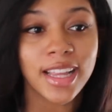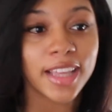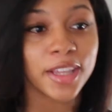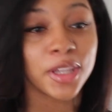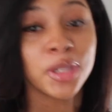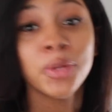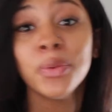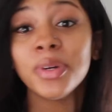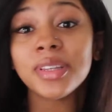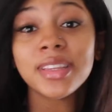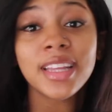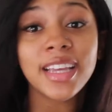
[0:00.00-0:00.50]

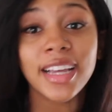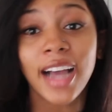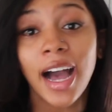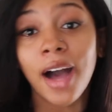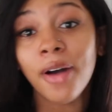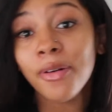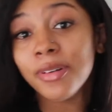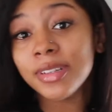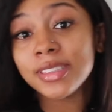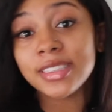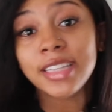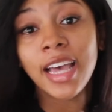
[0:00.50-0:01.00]
Like, you would think
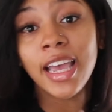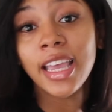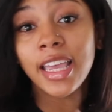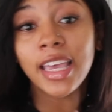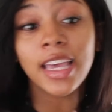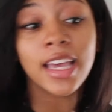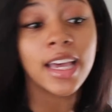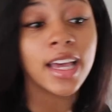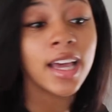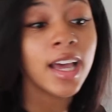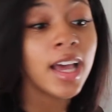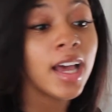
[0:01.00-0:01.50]
I was
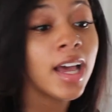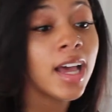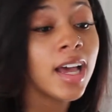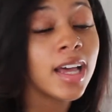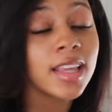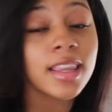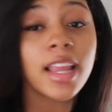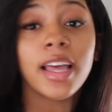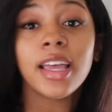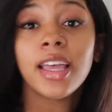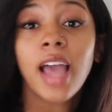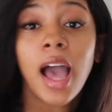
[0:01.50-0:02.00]
taking,
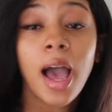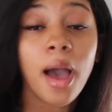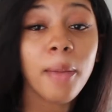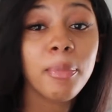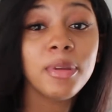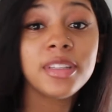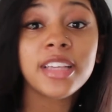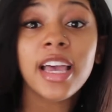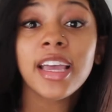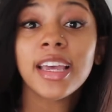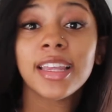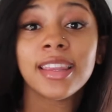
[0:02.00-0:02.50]
like, I'd
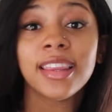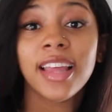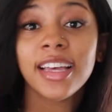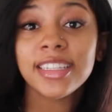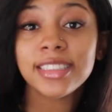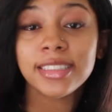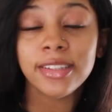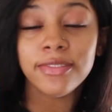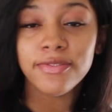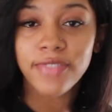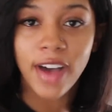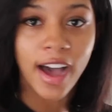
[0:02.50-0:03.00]
be taking
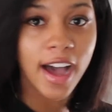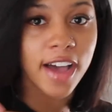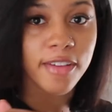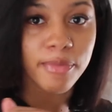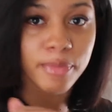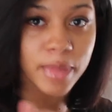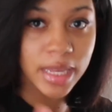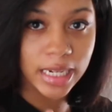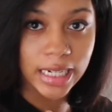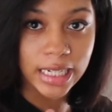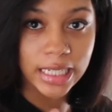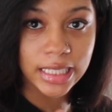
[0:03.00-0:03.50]
less than
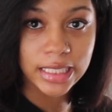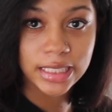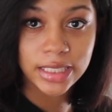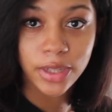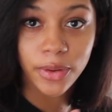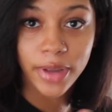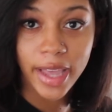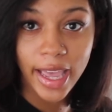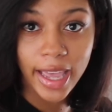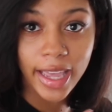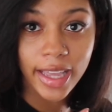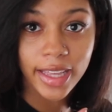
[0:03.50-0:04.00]
five minutes,
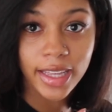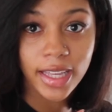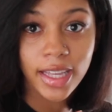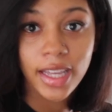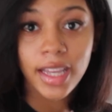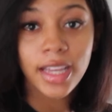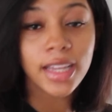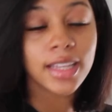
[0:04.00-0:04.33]
okay?